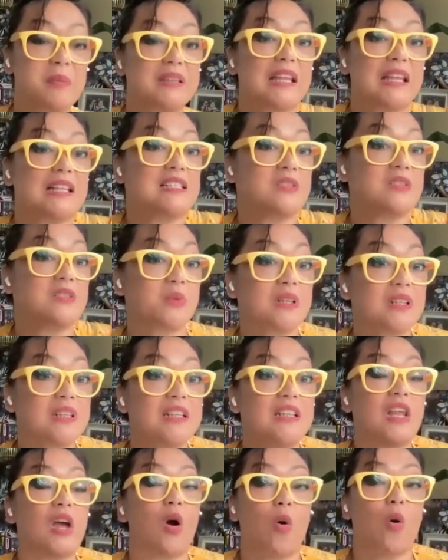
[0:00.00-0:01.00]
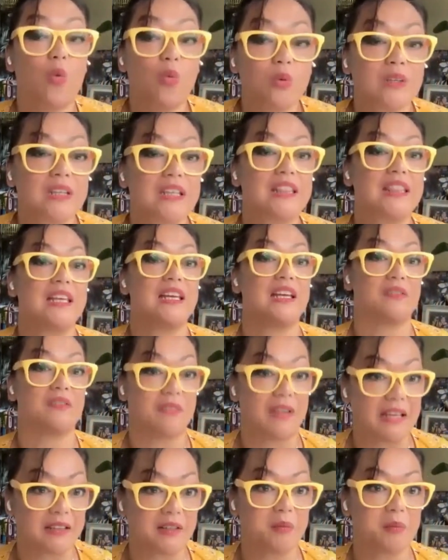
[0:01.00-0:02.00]
but that's really the only thing
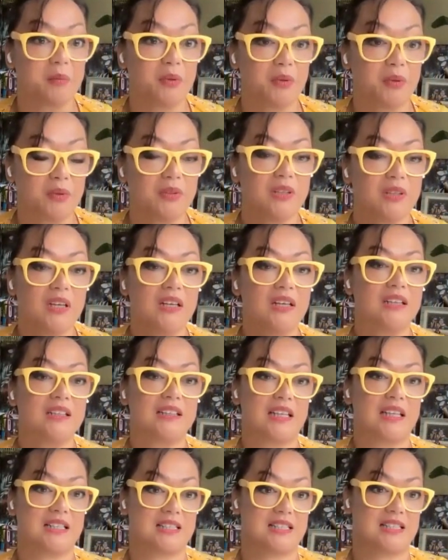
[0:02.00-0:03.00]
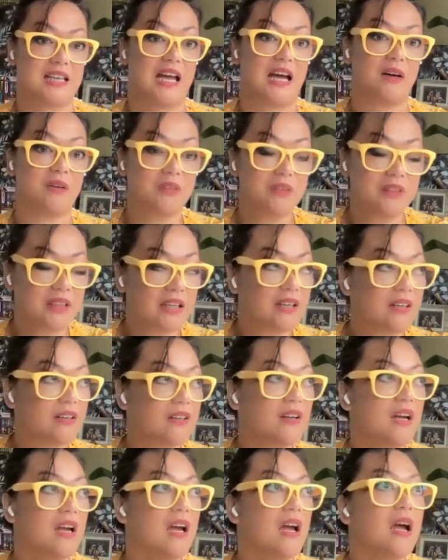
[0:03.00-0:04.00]
available that's out
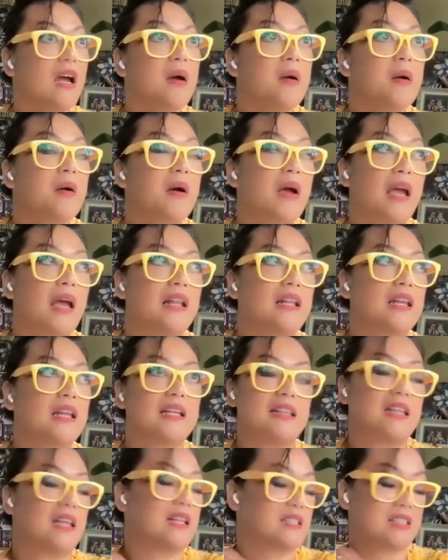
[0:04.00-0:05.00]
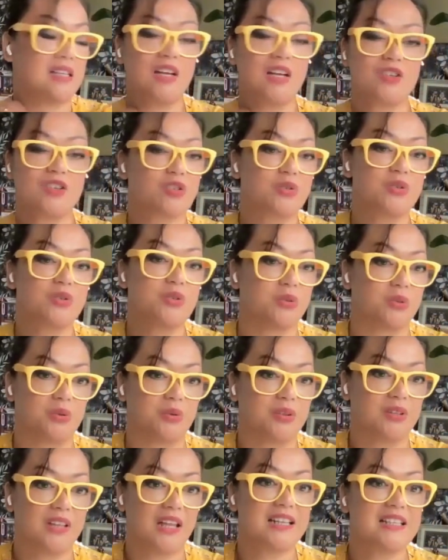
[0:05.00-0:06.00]
there. And that's not
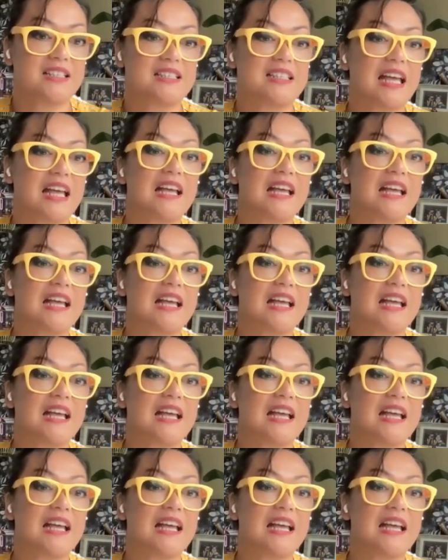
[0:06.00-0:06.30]
true. That